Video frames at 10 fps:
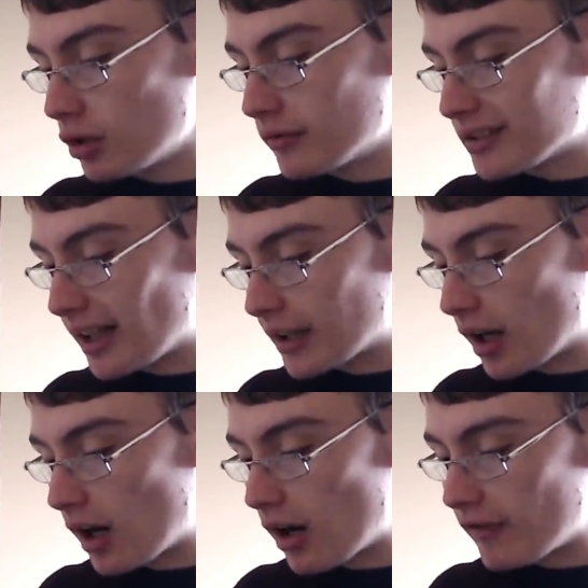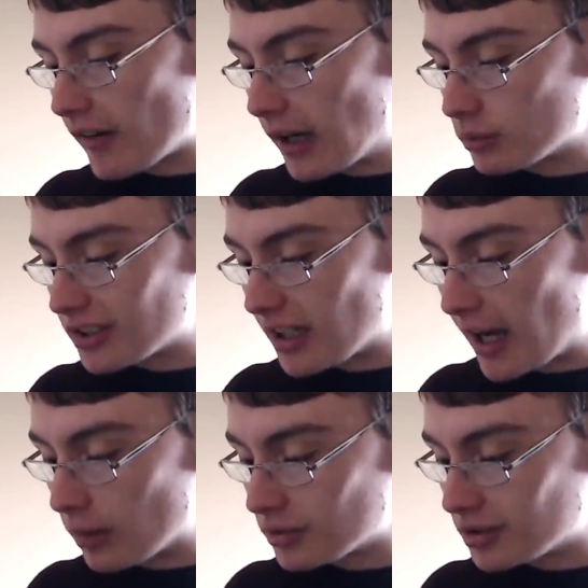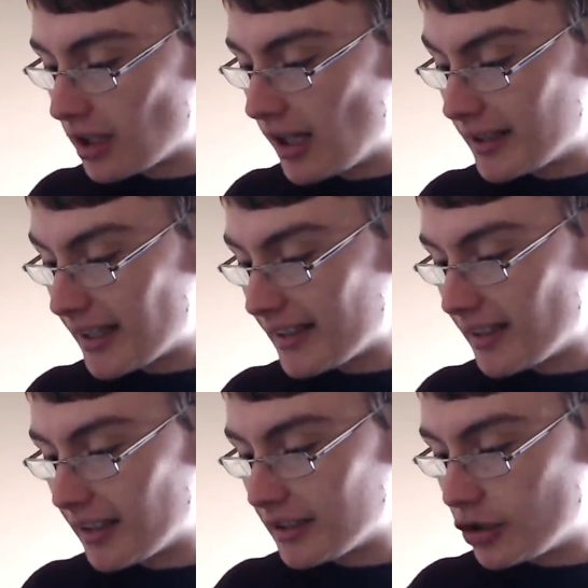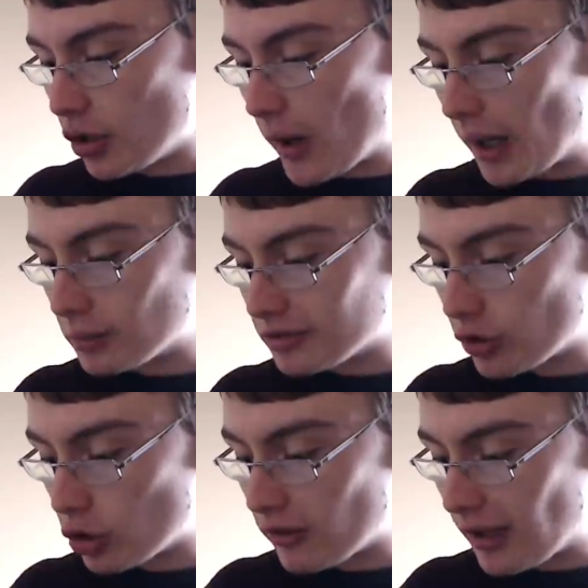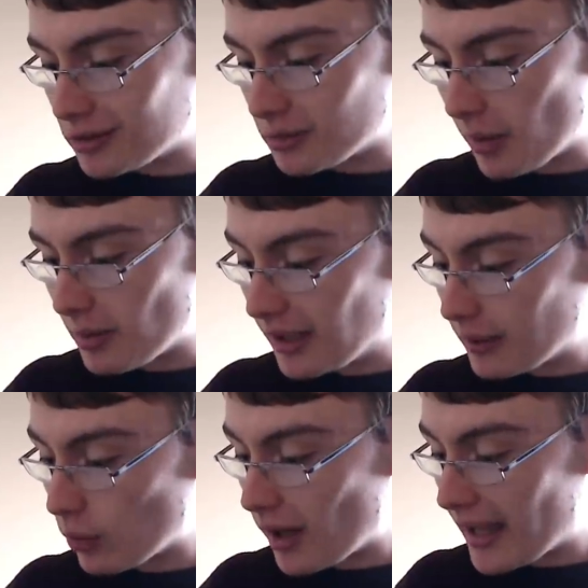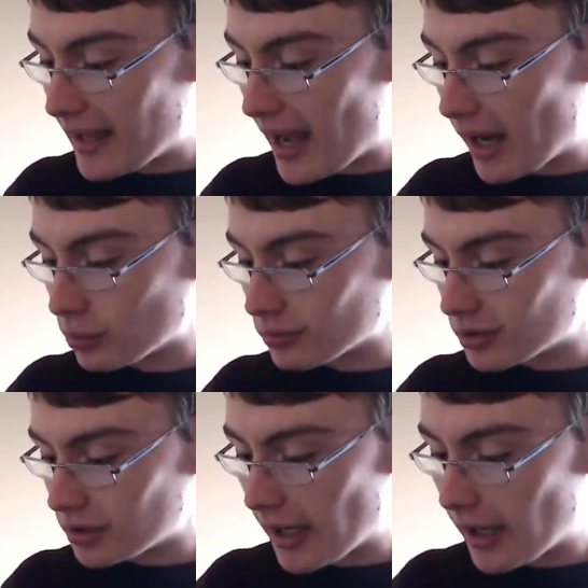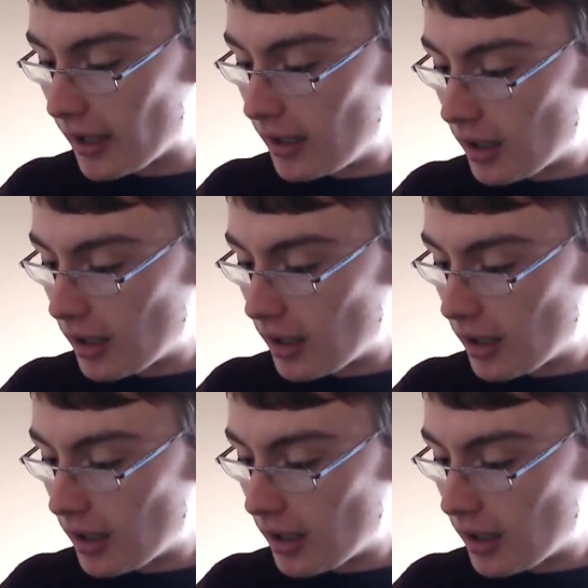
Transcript: I know there's like a half ounce, an ounce, guessing like two ounce, four ounce, maybe like what, eight ounce, yeah.